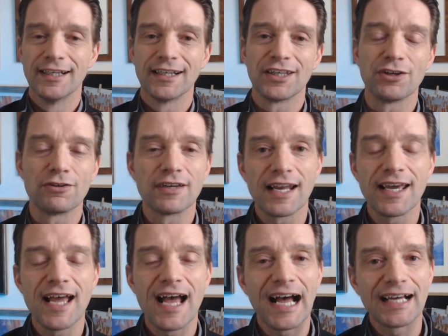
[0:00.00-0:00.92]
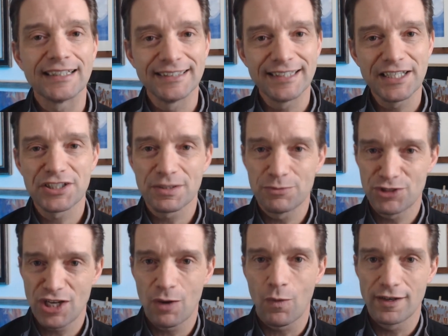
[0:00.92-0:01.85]
You can get it at
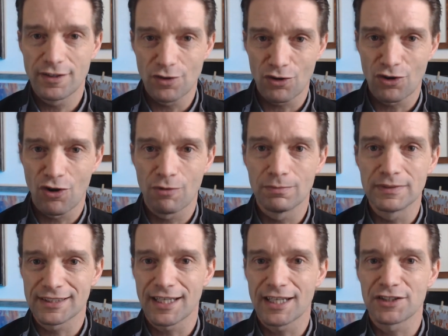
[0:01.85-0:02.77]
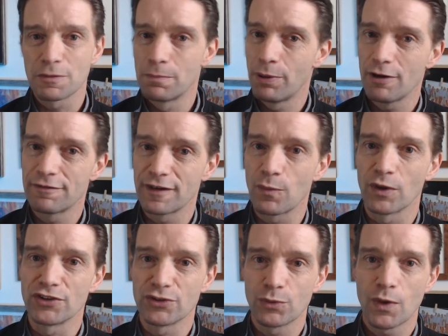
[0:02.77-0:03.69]

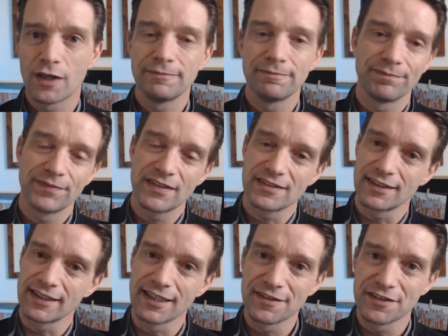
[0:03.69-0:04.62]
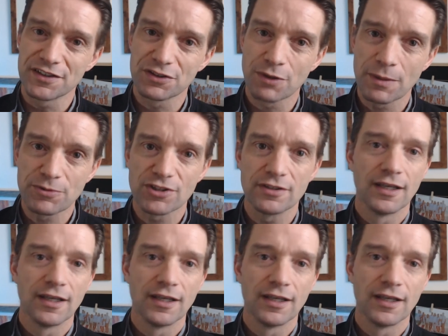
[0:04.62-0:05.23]
leadershipjetway.com/perfect1-to-1. There's a link in the description.